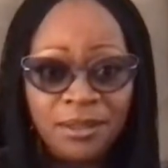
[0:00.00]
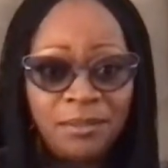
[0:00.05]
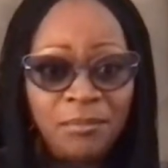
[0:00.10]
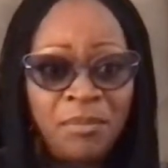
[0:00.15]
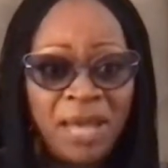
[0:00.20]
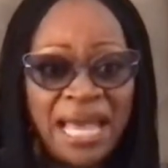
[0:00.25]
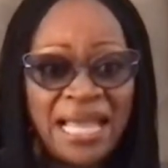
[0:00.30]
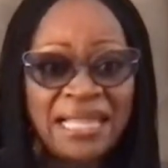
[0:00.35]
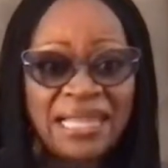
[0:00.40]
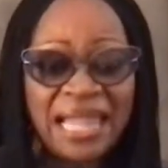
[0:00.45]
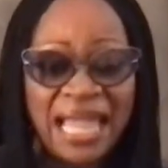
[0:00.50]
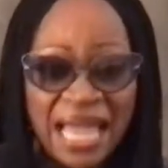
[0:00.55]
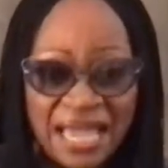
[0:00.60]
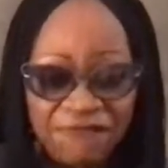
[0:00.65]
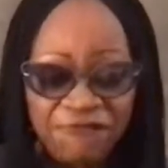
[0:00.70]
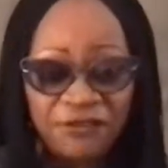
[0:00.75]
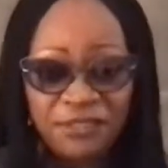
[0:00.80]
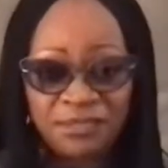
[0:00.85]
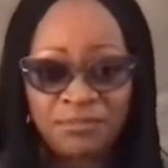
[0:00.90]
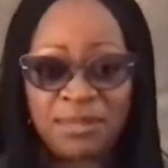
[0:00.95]
My
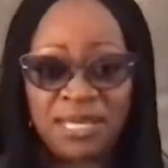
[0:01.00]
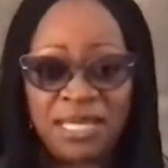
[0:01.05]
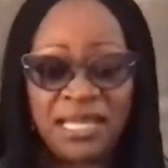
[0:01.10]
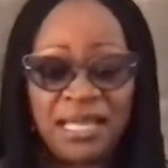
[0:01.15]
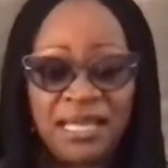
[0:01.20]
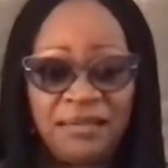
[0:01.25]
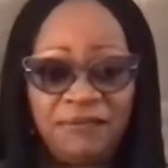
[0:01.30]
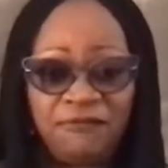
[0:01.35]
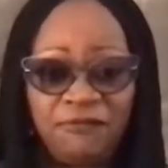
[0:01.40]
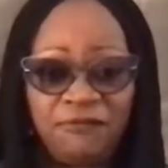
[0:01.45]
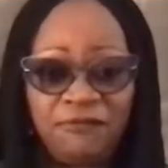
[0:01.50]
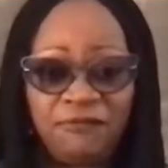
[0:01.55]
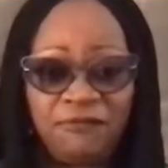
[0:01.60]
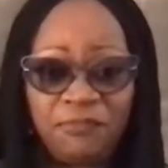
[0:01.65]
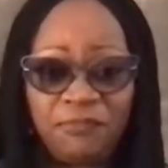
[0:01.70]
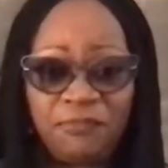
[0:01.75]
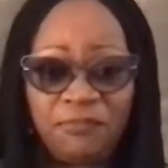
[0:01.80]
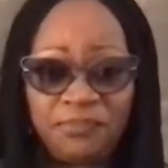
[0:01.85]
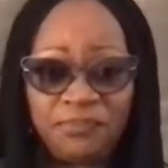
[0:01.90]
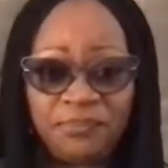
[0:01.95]
life is my life.
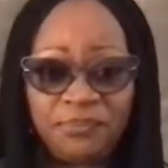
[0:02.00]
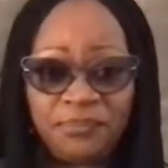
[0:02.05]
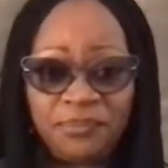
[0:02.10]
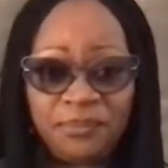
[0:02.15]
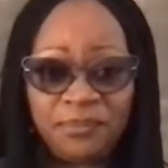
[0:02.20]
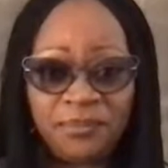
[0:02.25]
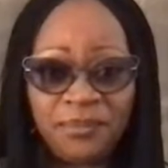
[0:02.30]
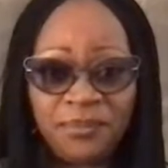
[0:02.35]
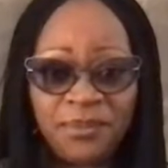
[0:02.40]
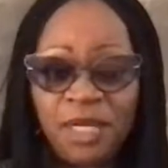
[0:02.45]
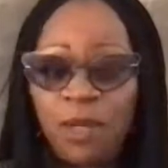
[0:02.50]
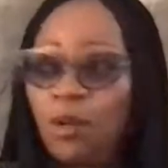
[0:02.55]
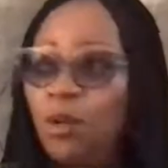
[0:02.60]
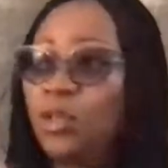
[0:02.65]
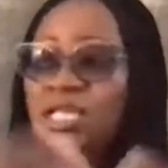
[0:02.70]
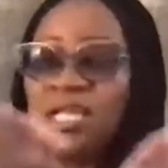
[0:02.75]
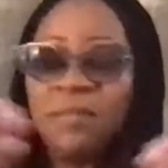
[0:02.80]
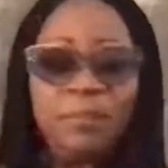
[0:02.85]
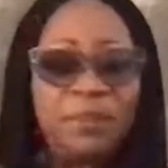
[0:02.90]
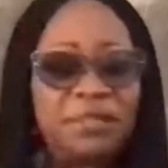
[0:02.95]
The
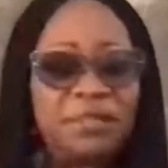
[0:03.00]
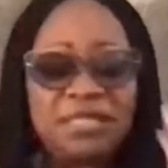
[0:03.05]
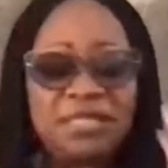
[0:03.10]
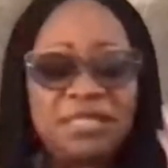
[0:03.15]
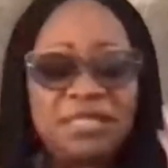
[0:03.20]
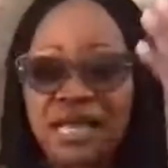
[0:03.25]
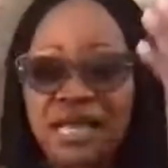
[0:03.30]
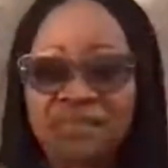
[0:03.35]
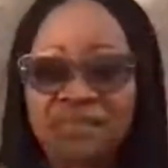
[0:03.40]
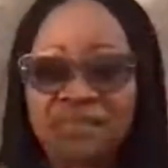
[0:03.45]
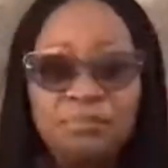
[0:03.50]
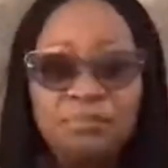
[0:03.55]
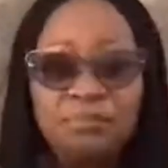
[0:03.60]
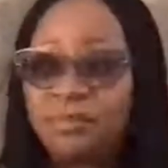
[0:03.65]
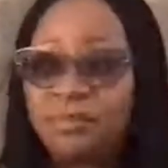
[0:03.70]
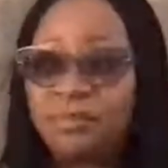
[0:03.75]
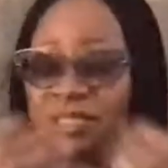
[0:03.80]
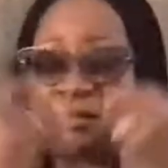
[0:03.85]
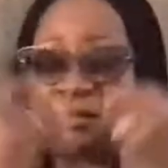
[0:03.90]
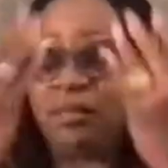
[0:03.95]
only person that
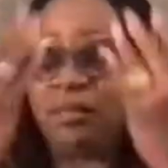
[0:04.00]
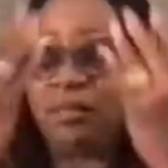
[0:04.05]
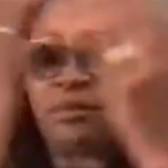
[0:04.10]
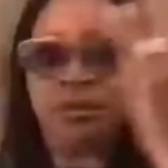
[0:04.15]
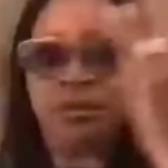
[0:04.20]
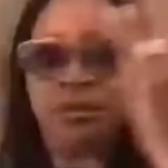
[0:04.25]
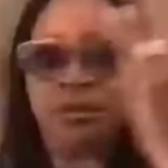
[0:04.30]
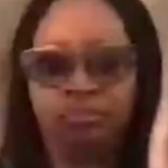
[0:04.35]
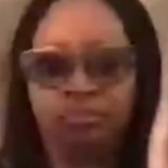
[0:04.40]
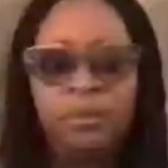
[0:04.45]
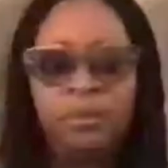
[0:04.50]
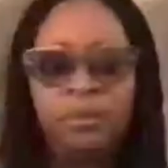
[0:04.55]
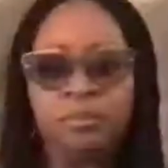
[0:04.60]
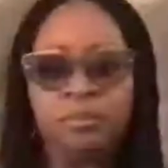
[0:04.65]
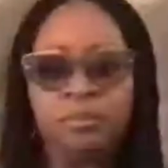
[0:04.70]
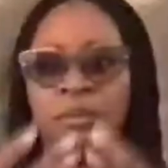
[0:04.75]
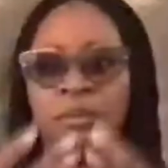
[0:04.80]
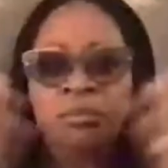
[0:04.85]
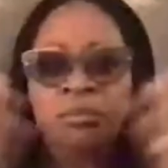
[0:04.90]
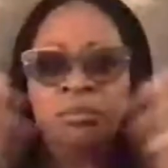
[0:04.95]
has
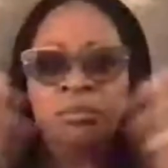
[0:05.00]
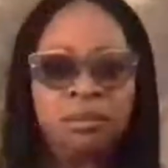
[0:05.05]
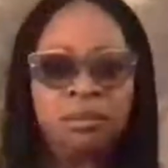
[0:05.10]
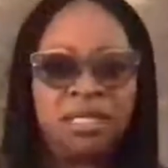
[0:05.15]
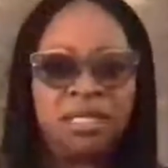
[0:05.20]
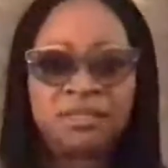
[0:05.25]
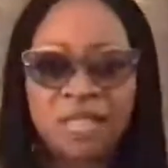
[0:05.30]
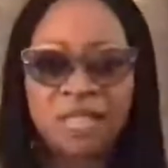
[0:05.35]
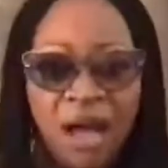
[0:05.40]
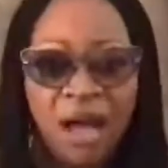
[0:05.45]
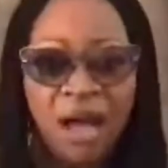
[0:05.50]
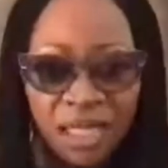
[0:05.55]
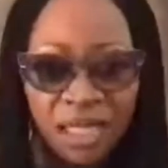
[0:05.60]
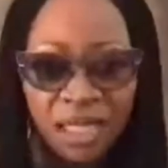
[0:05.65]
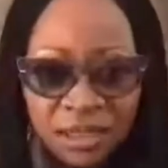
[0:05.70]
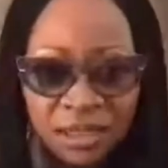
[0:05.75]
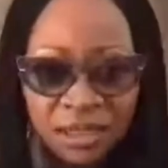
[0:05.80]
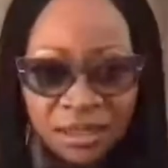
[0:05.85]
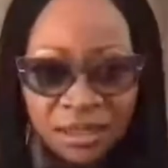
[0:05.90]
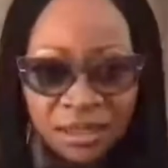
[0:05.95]
is
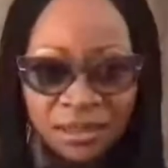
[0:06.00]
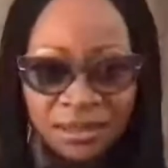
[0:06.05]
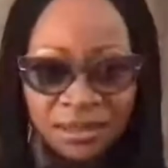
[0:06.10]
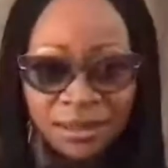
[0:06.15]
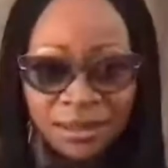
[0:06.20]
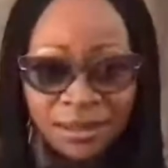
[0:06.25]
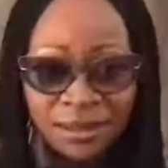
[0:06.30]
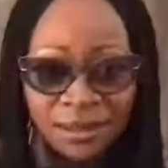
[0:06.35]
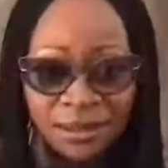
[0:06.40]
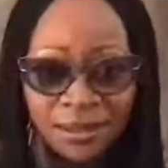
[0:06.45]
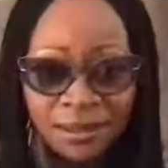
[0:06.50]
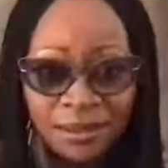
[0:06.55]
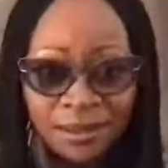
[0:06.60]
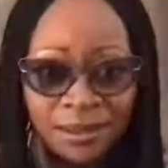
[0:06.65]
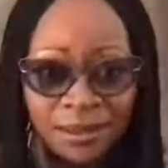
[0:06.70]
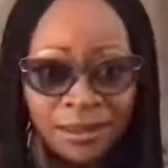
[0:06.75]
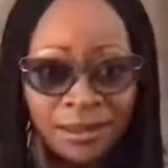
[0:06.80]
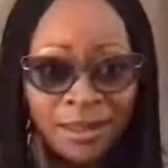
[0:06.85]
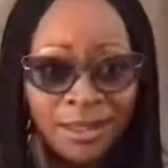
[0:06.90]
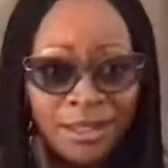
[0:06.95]
God.
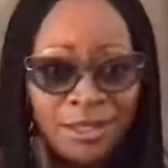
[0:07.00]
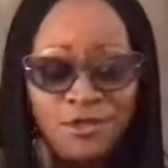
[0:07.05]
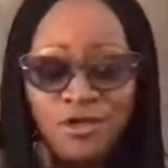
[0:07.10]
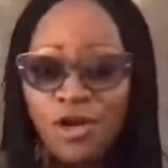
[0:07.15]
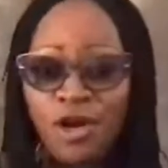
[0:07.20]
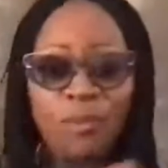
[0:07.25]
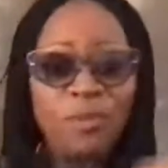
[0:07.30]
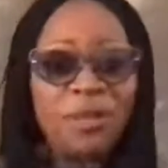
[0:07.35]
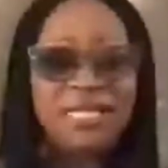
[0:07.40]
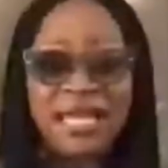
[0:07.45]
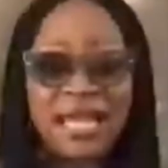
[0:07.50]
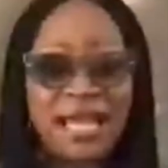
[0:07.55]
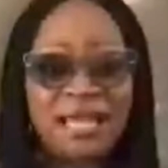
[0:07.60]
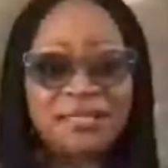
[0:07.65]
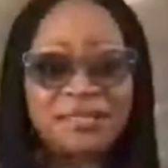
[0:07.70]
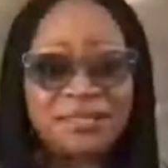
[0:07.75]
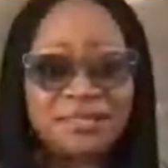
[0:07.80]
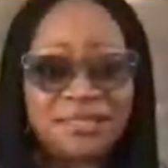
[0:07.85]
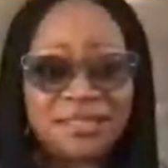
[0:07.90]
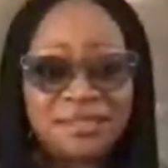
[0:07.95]
Nobody
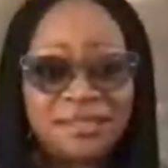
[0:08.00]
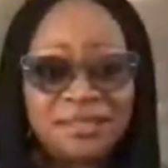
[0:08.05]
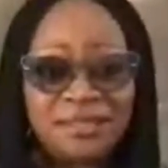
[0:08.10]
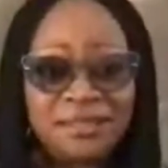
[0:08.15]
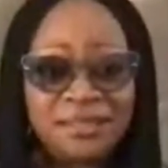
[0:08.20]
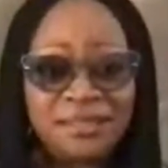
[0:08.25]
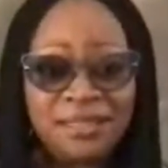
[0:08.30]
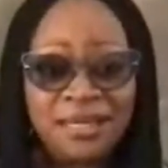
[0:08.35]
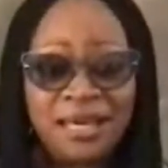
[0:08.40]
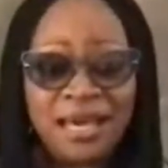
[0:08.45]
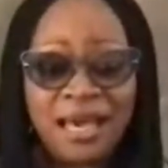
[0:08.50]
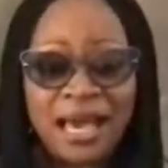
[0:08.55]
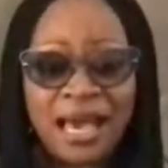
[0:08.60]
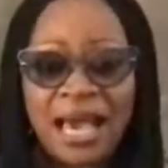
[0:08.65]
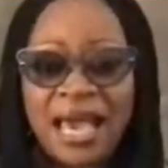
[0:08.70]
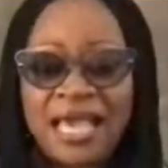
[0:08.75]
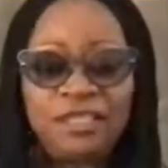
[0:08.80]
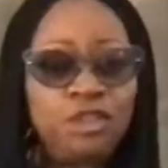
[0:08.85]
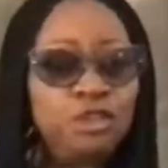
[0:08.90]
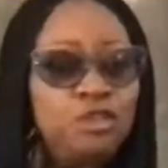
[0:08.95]
else.
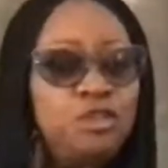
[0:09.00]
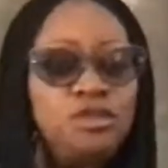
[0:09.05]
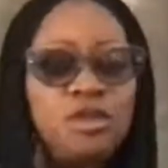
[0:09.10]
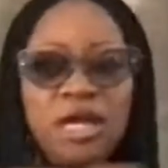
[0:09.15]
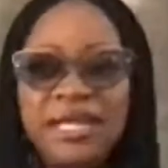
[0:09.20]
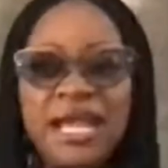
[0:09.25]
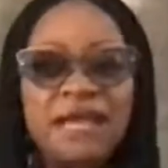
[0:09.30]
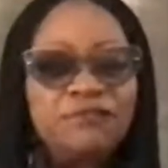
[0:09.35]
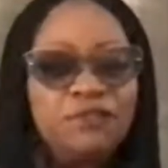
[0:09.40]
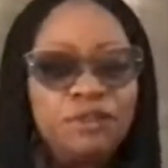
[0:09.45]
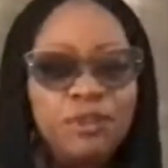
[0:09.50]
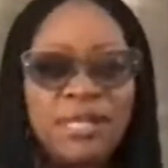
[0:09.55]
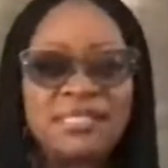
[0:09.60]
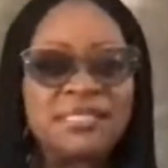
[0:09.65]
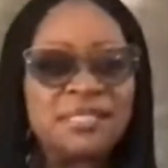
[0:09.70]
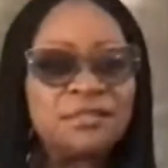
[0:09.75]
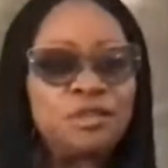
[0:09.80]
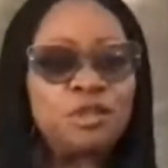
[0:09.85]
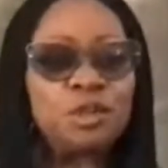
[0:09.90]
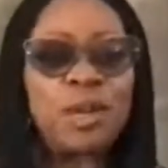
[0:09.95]
I should not have to
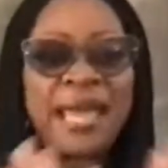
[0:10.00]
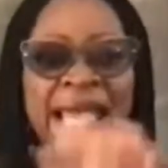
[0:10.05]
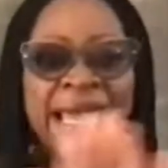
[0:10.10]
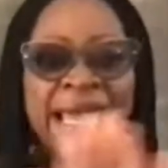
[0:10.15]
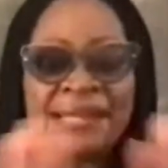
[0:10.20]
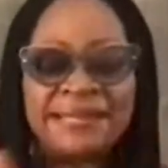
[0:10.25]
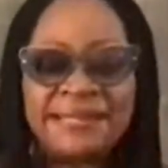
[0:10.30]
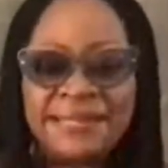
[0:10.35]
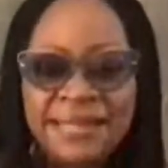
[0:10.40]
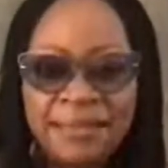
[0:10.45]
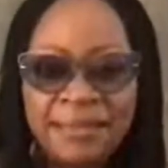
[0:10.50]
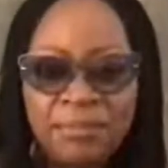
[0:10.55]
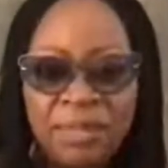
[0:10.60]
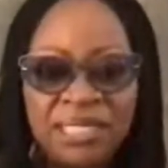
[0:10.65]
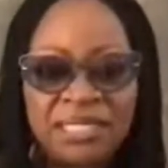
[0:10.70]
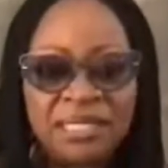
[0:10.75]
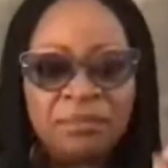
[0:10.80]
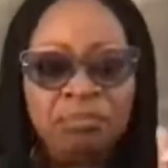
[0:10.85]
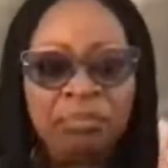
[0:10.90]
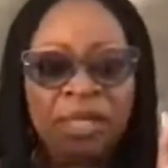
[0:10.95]
answer to
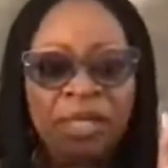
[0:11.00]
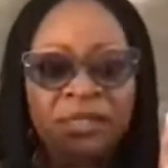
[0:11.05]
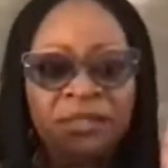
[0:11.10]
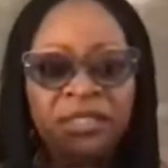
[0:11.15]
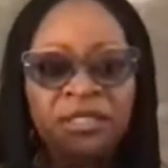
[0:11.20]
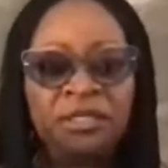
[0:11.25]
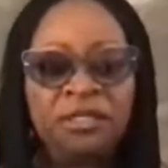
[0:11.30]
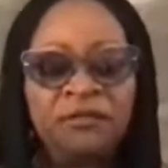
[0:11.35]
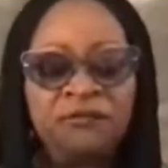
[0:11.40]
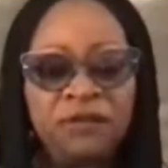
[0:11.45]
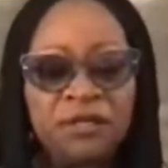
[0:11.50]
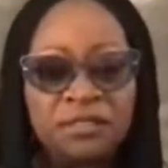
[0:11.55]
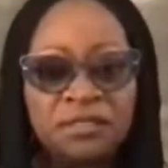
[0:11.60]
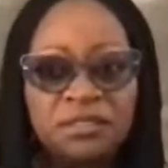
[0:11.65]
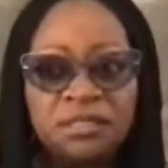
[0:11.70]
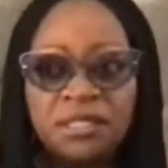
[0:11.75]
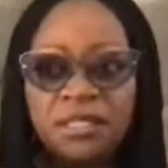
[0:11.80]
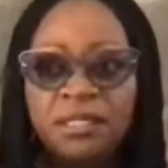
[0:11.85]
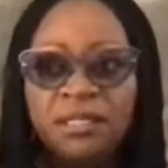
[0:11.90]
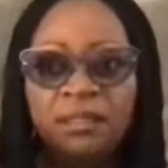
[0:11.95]
anybody but the
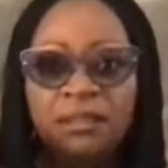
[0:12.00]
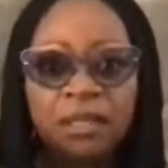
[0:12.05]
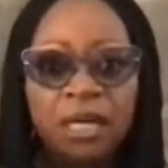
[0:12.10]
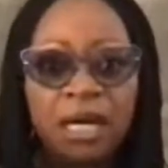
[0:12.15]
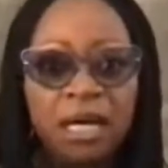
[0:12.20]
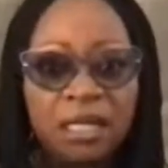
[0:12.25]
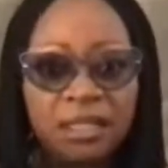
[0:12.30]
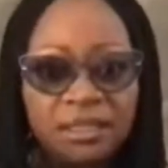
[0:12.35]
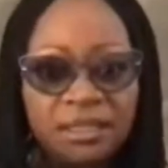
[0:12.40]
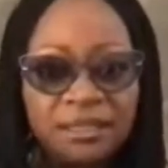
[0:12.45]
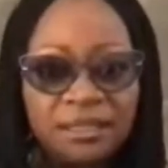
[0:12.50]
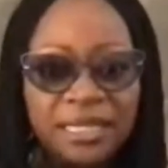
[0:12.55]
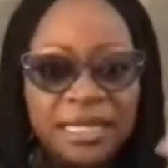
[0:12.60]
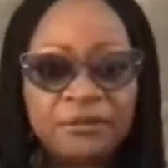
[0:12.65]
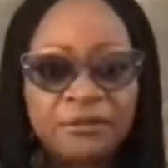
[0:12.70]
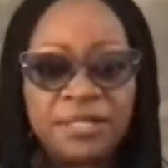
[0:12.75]
universe. God that